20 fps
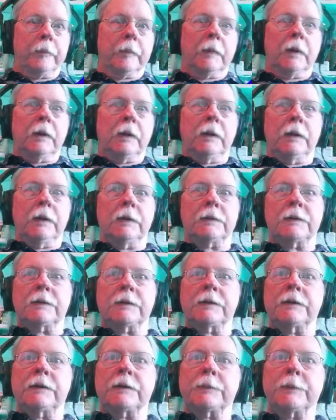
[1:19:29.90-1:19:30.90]
This
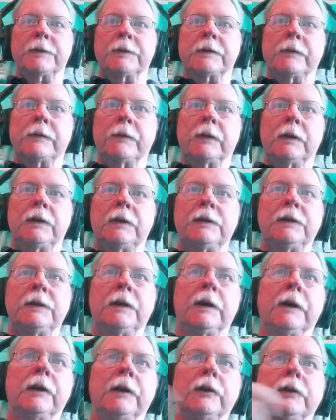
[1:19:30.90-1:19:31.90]
isn't specific to
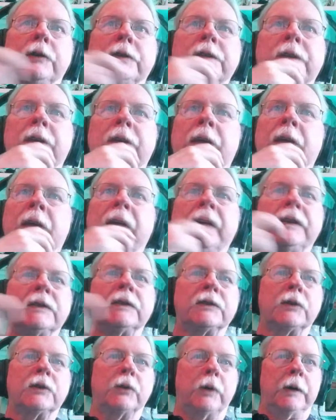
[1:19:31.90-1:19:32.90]
G9 or G8,
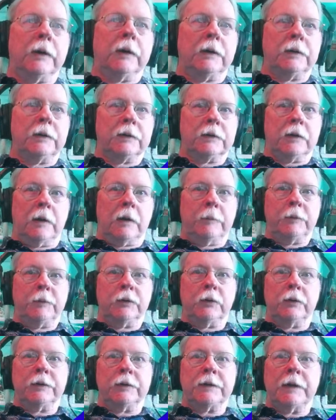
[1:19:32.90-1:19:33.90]
so I'm just
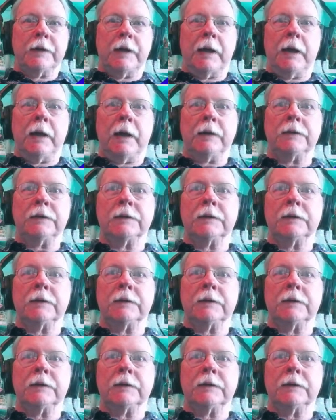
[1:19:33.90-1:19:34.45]
going to say Axe.